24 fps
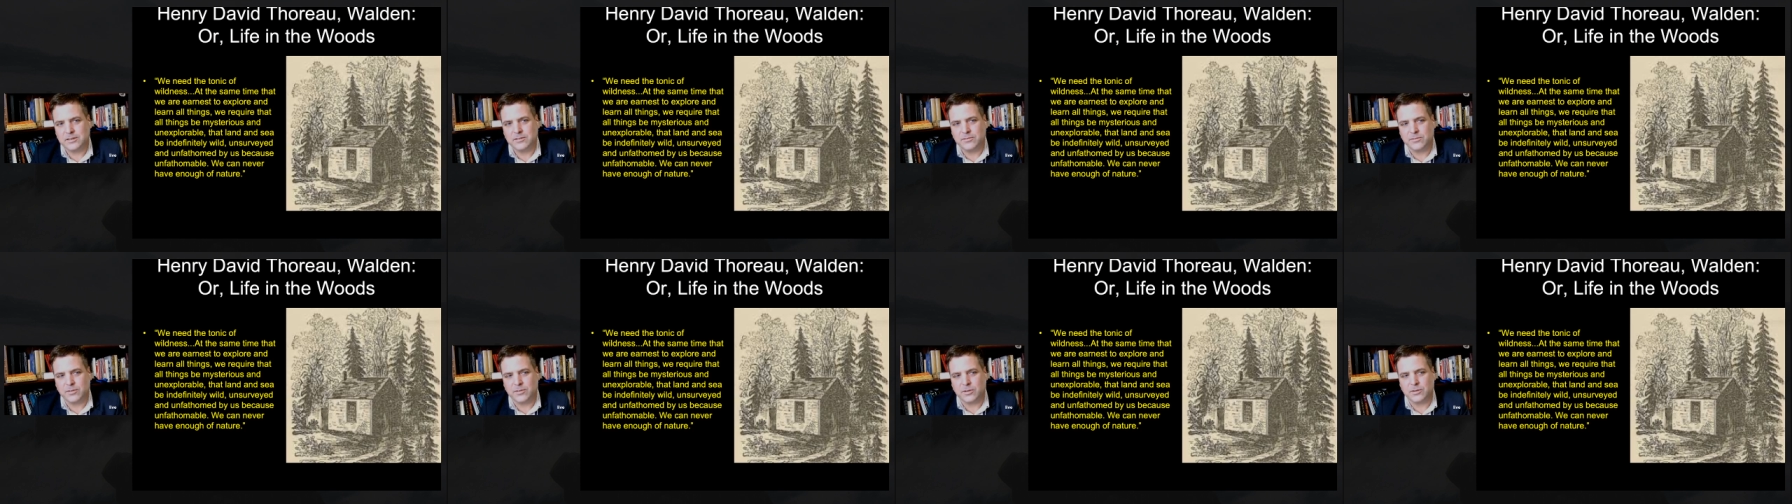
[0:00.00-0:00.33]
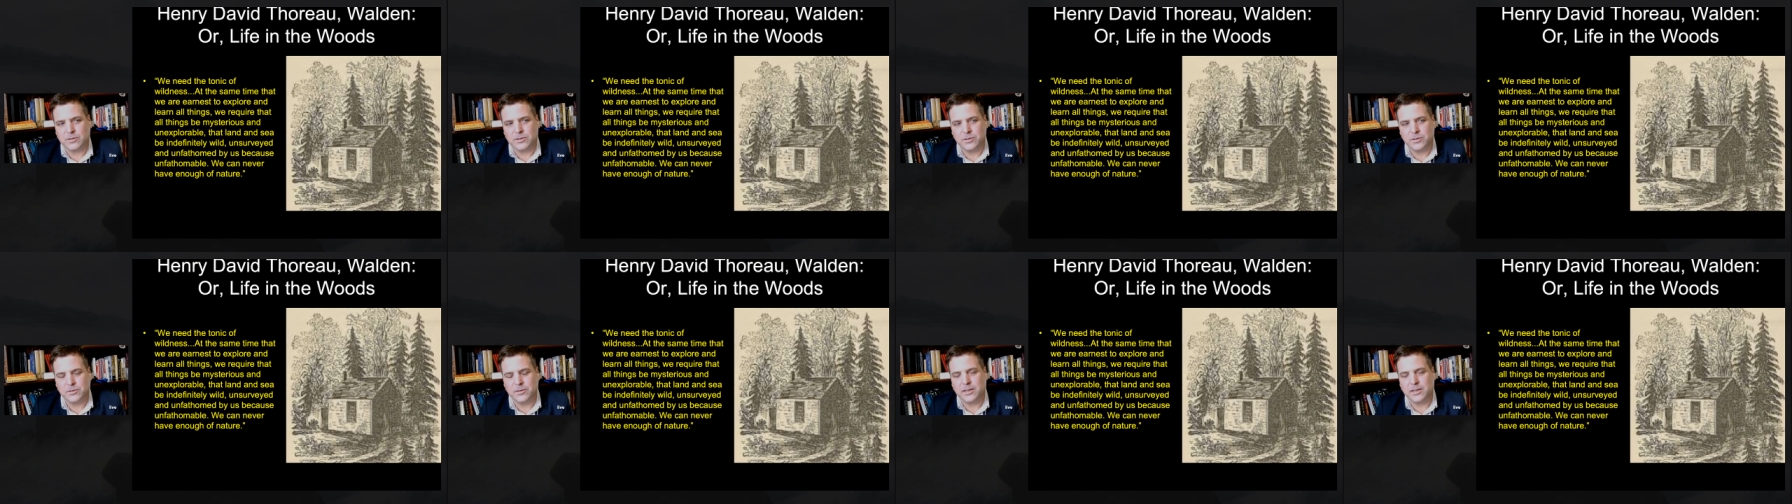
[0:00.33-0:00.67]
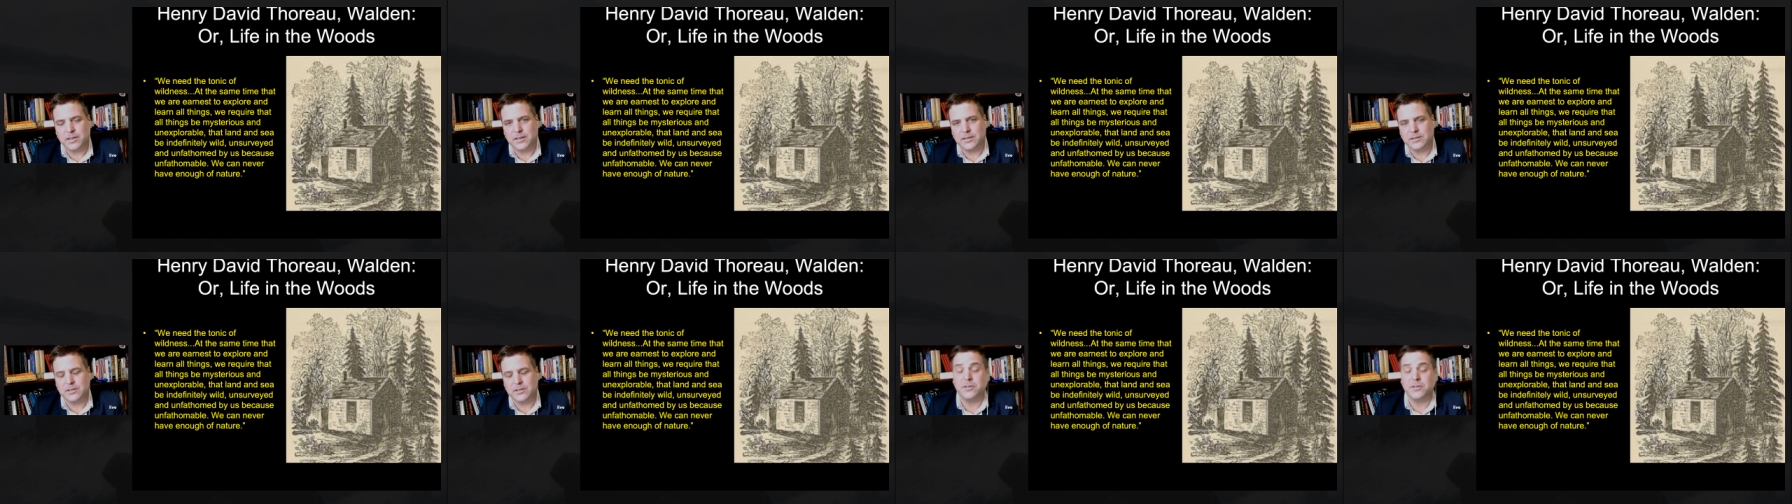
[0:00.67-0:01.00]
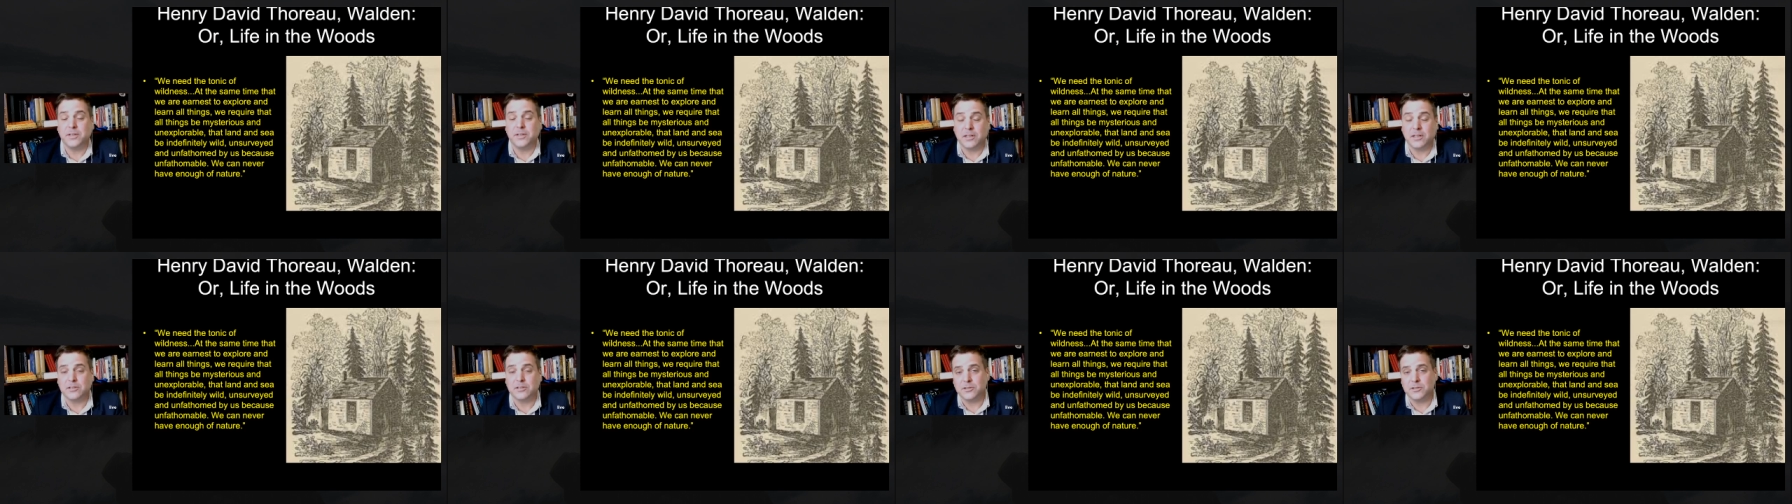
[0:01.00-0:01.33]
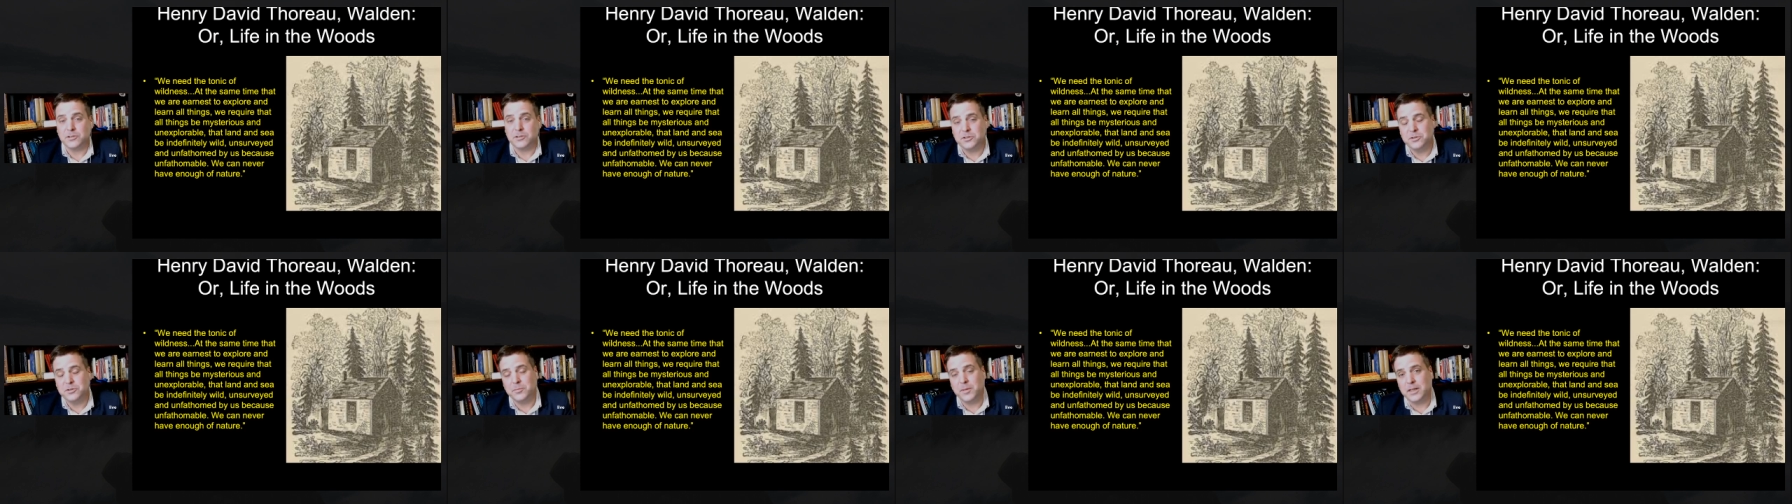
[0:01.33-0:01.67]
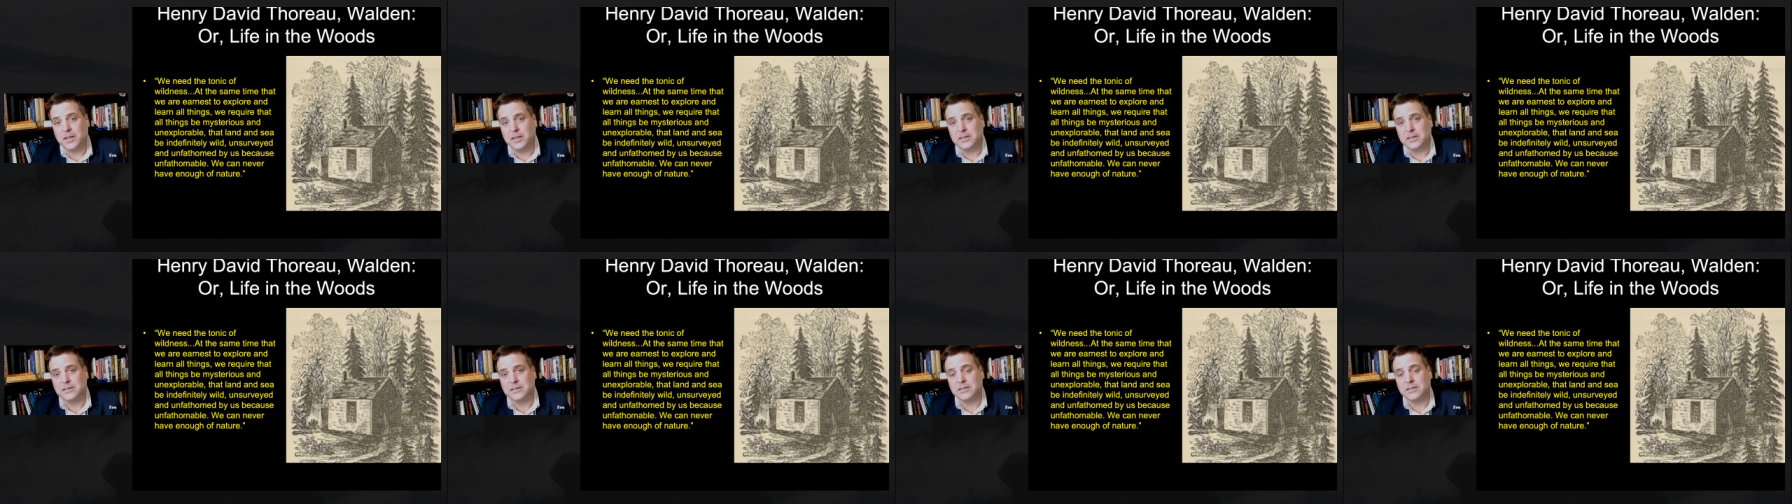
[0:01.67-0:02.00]
for two and a, two years and two
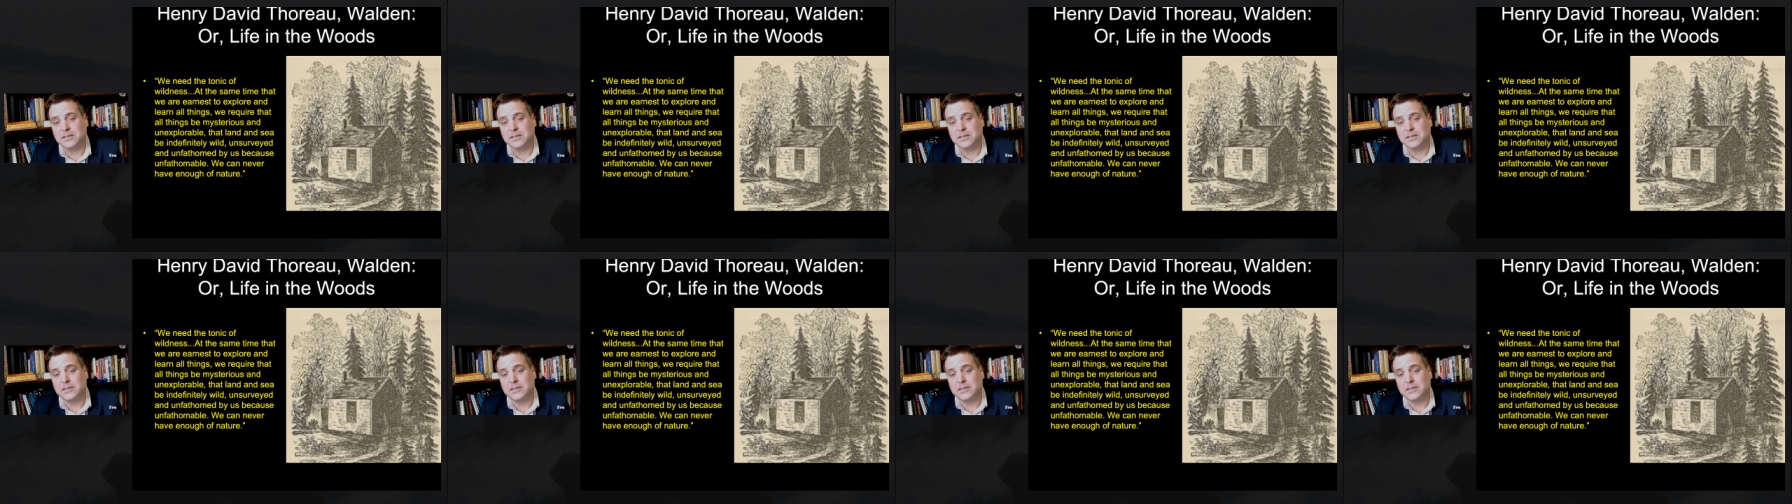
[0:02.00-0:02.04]
months.